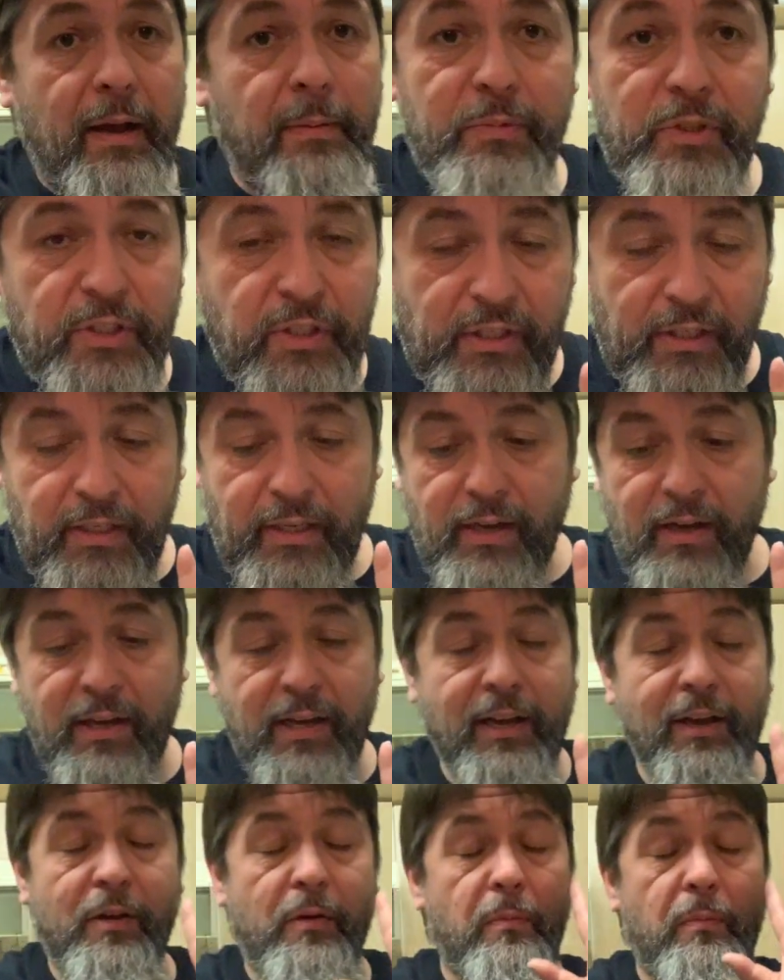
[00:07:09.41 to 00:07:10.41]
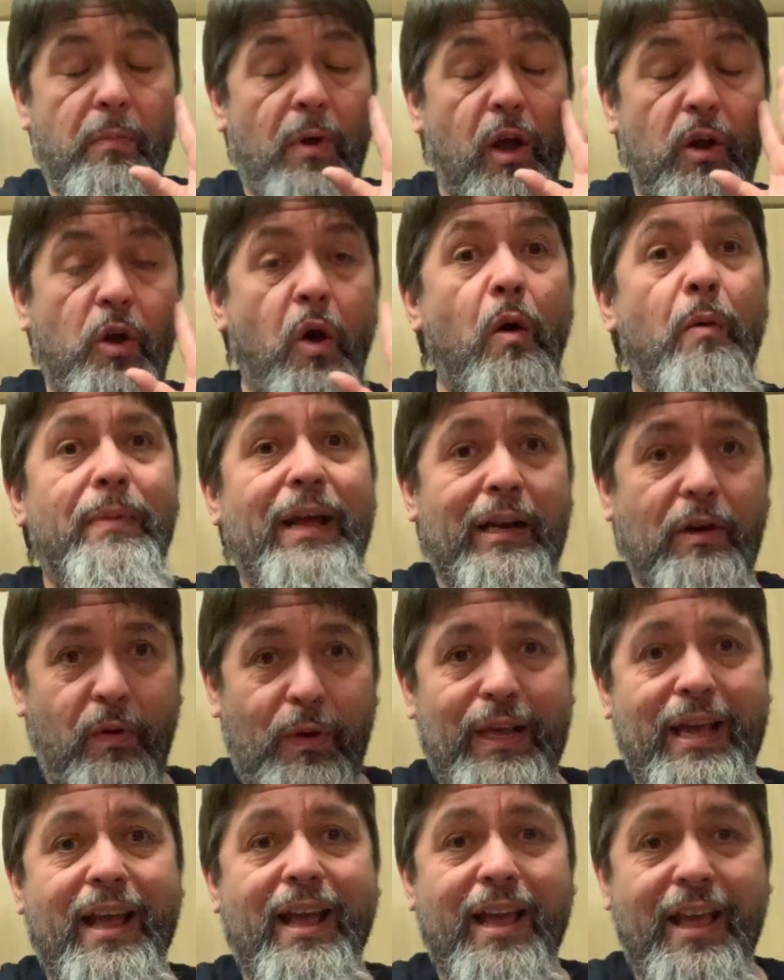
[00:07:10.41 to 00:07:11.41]
I'm just going to comment
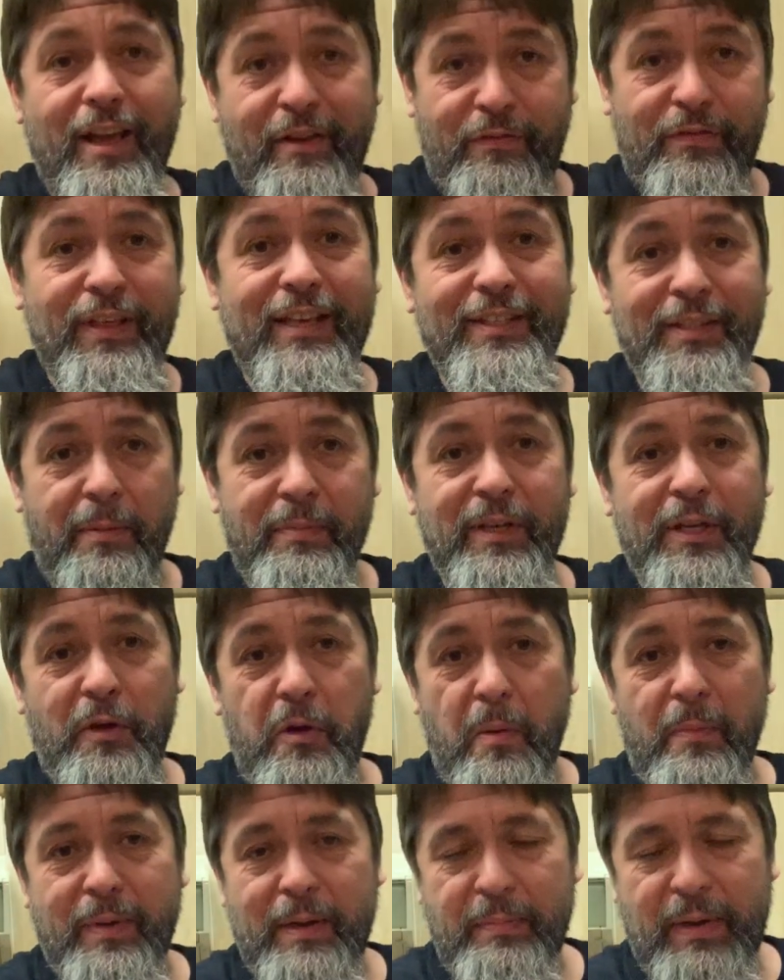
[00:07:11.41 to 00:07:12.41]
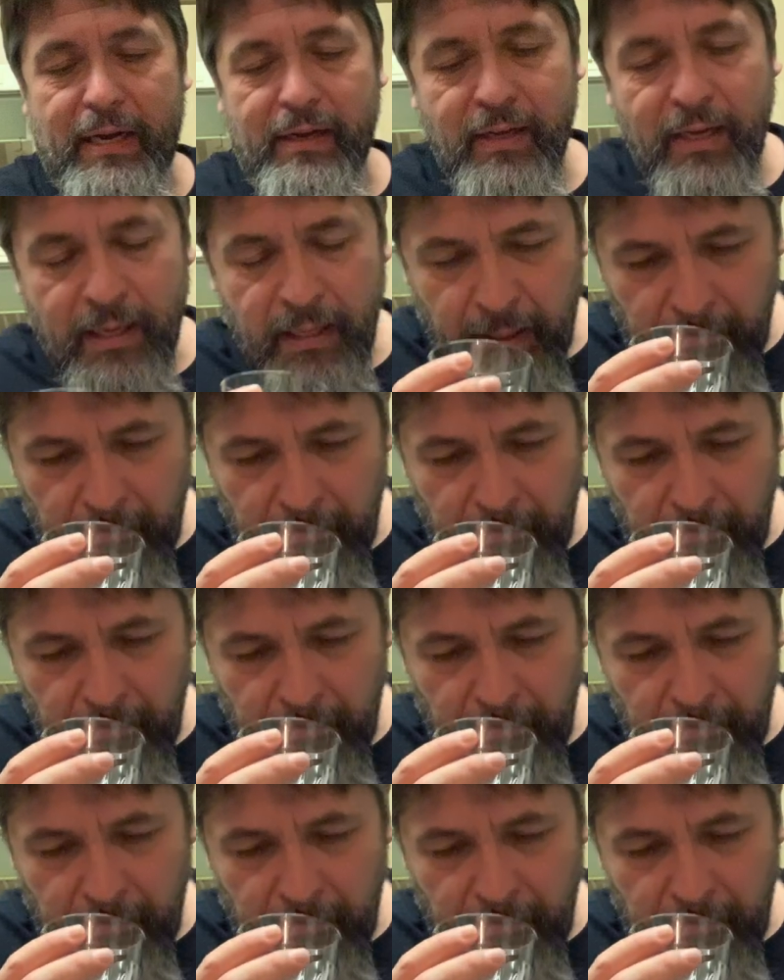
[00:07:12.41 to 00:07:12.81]
on it if there's something to comment about.